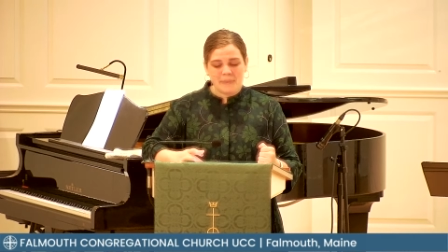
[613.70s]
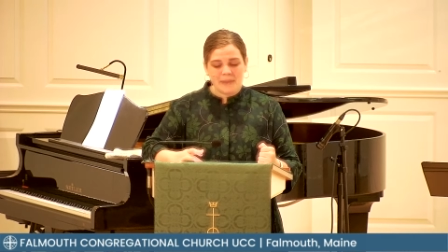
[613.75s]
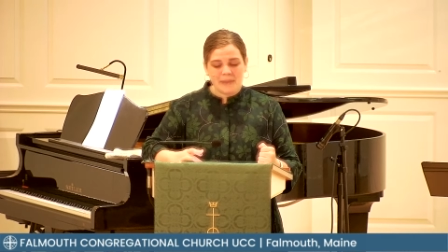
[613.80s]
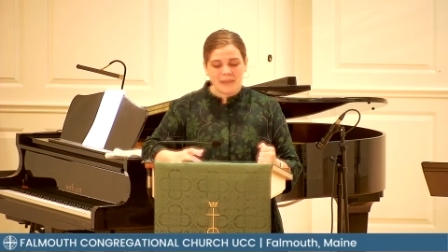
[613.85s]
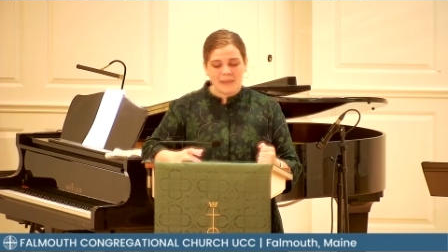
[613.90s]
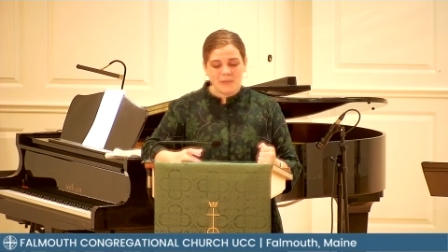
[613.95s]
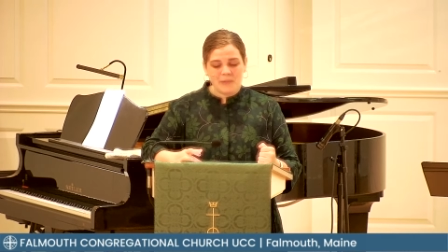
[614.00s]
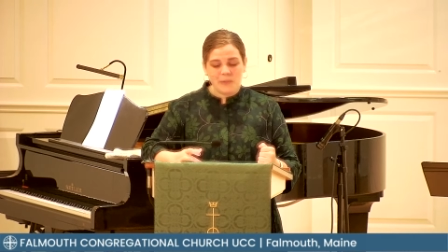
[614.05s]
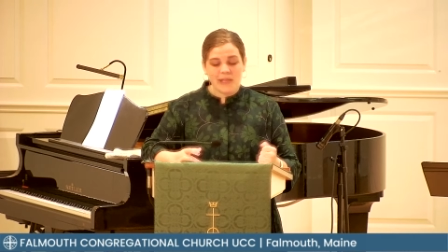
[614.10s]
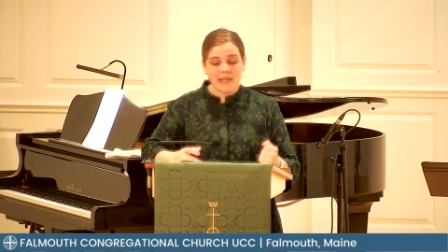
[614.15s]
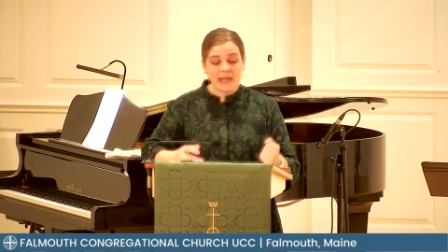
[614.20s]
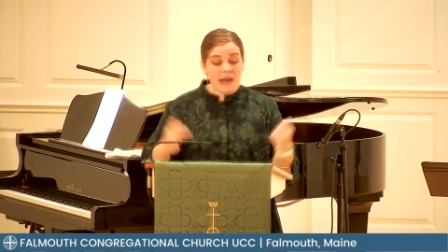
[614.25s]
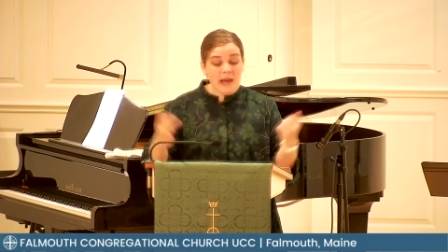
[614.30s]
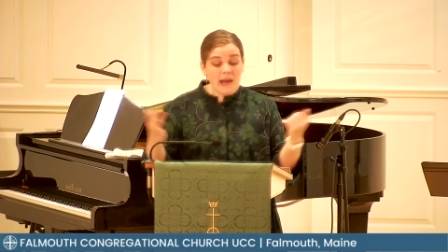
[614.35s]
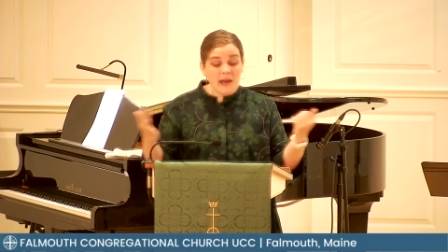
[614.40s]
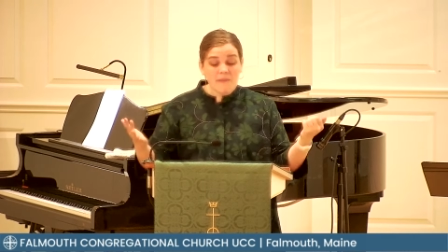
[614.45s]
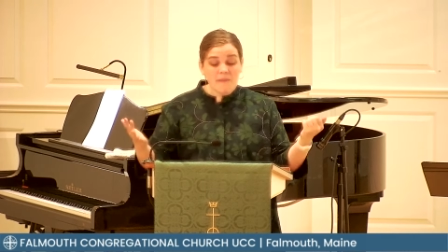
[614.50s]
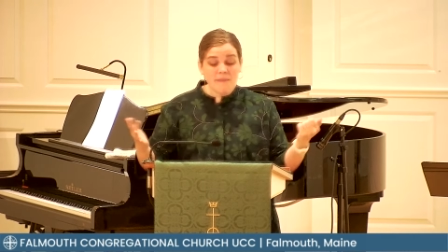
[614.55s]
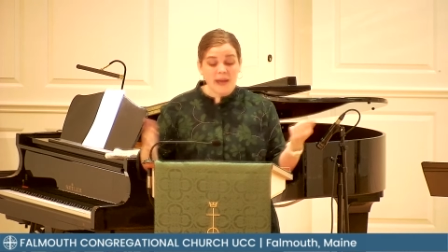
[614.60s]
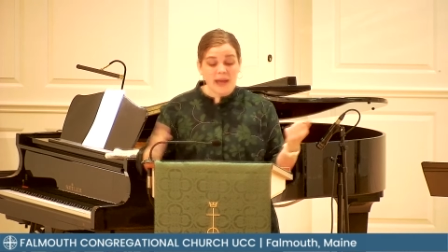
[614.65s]
We
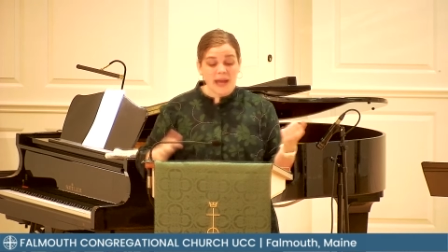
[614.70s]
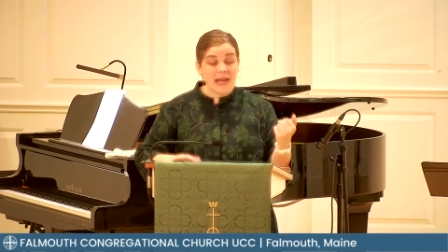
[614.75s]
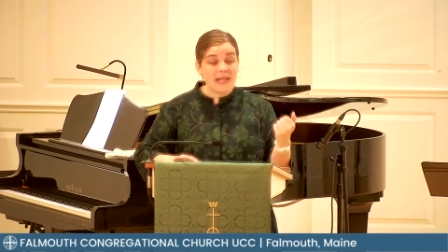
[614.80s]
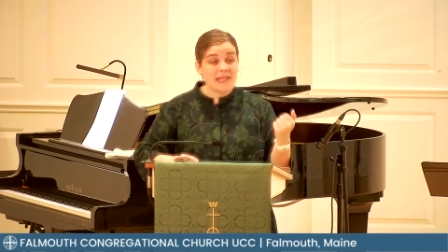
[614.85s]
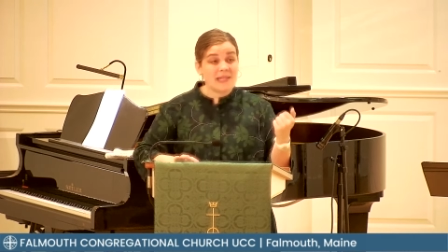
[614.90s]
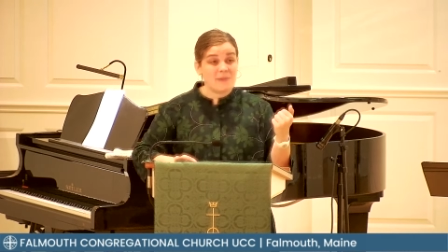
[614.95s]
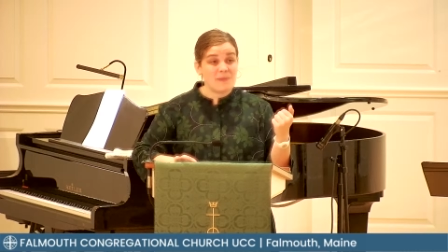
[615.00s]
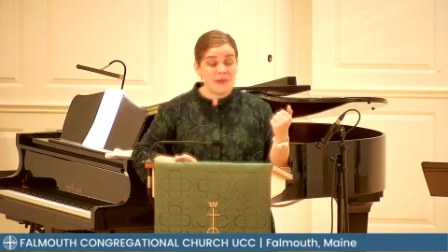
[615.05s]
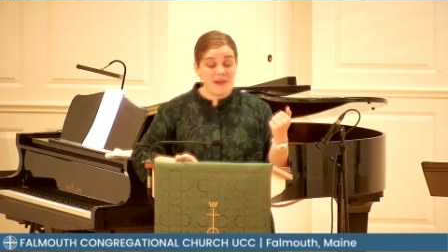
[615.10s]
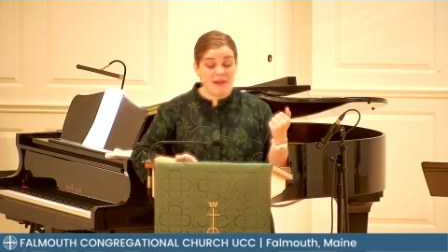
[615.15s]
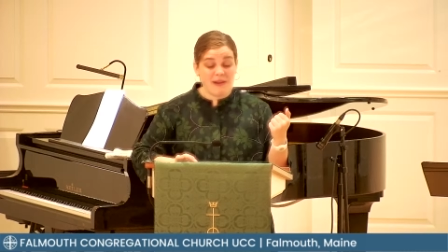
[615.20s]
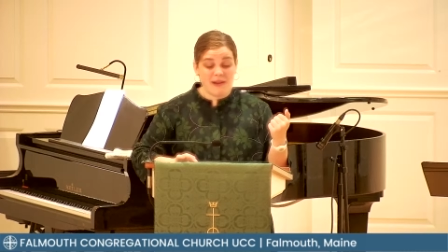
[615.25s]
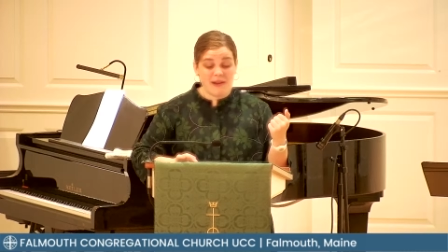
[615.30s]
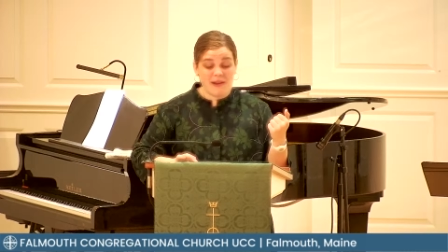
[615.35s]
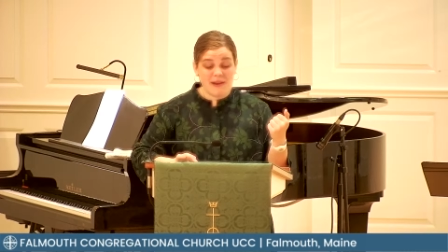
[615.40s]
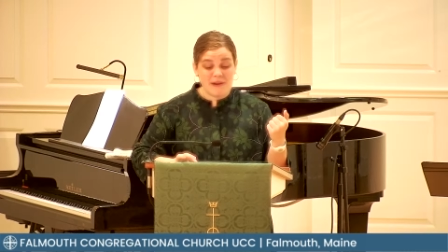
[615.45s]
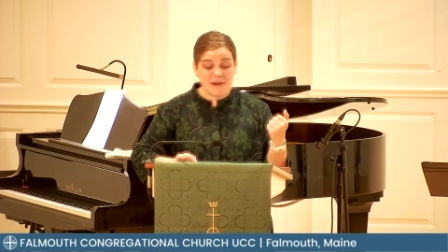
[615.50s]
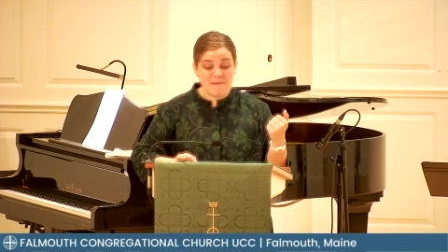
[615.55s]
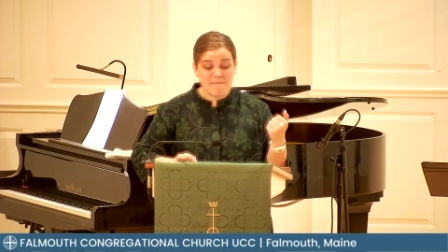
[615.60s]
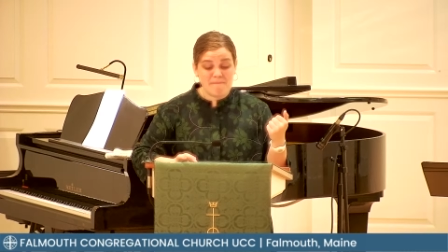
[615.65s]
come as we
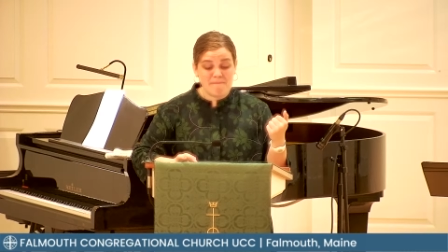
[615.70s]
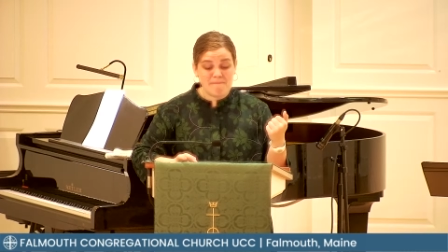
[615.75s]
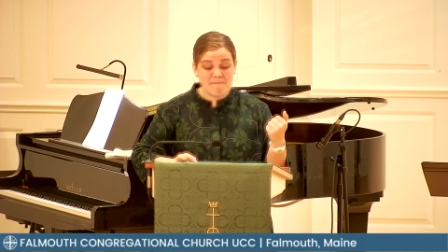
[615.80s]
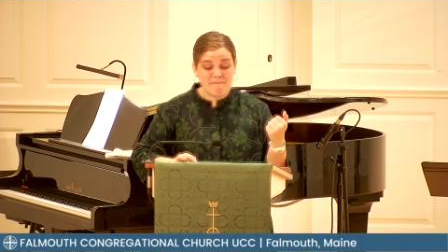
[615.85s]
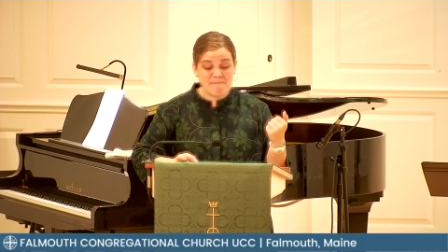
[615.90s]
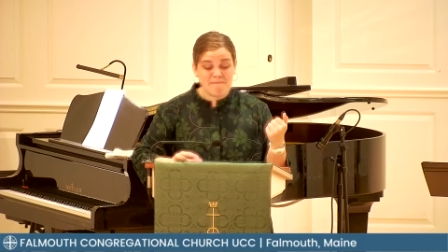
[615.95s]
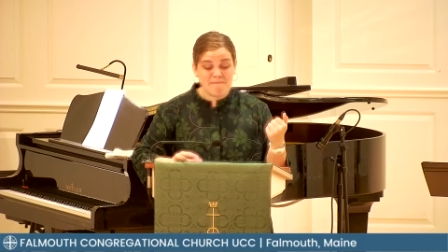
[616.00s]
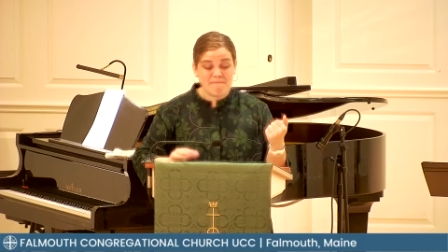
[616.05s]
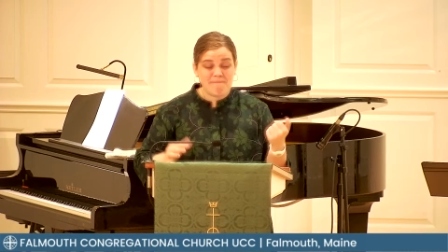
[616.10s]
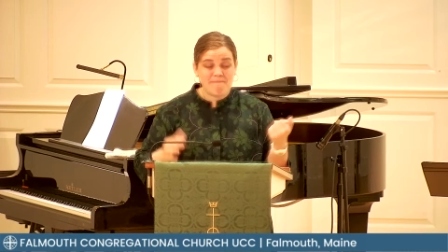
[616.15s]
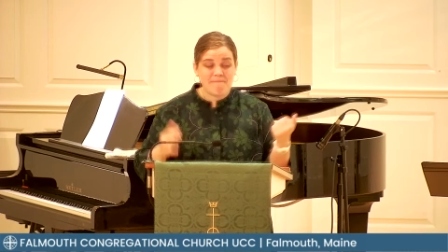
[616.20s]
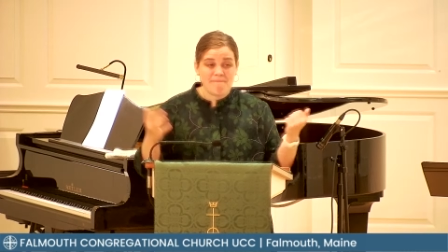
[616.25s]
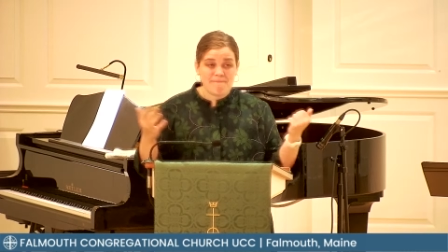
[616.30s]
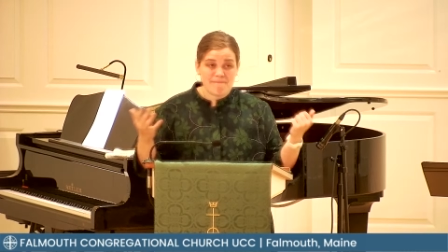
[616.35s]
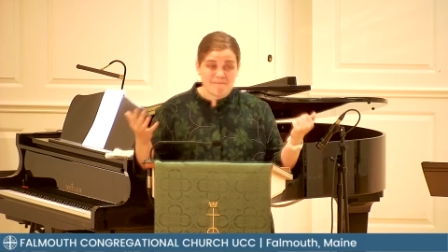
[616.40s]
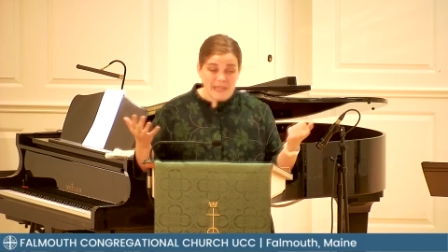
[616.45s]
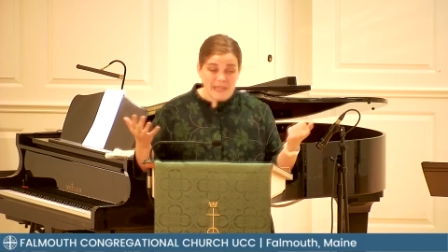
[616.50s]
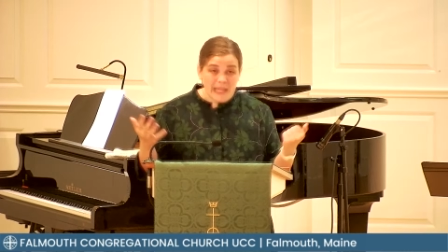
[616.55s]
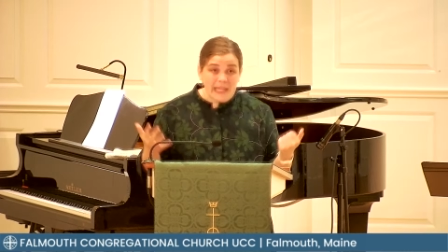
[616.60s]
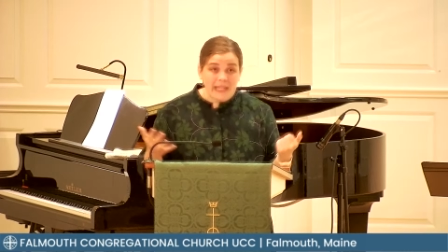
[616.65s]
are,
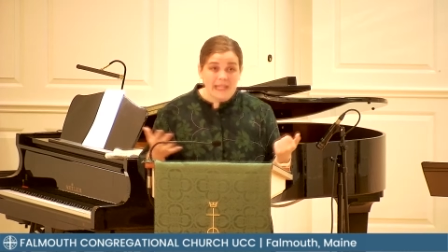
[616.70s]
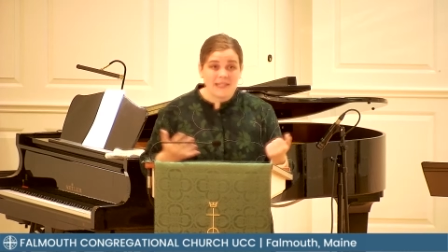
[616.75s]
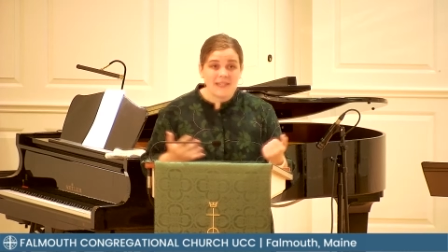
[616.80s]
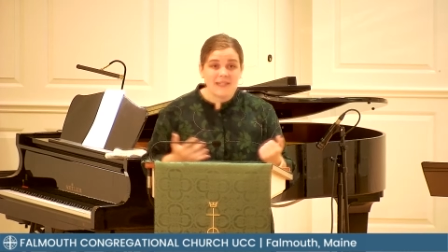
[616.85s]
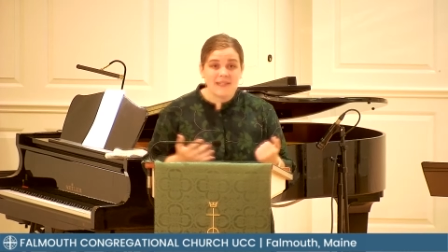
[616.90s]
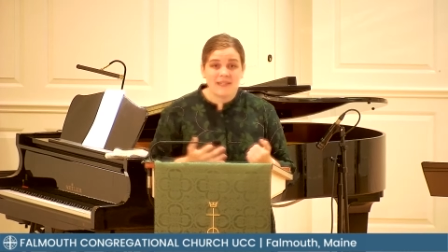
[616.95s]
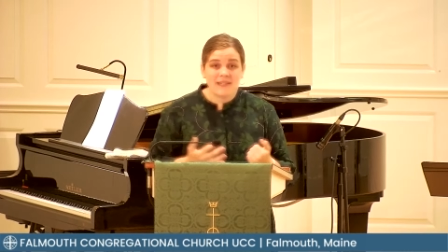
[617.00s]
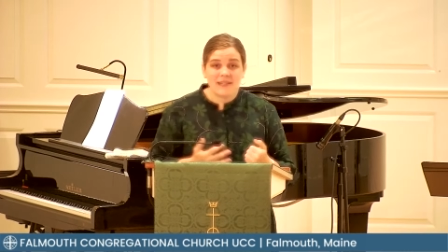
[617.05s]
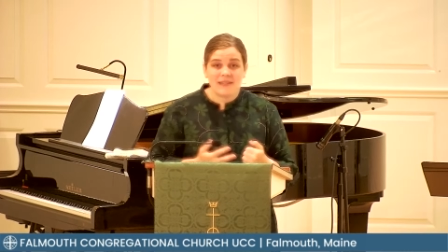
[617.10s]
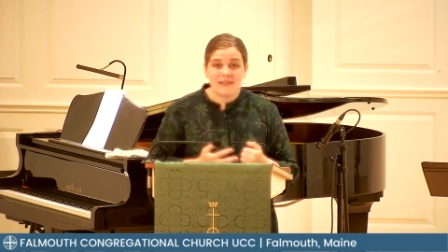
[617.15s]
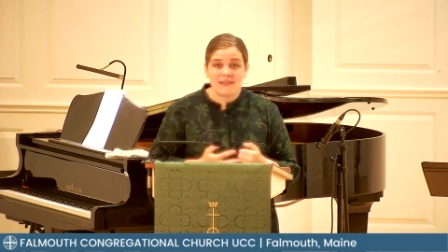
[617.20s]
and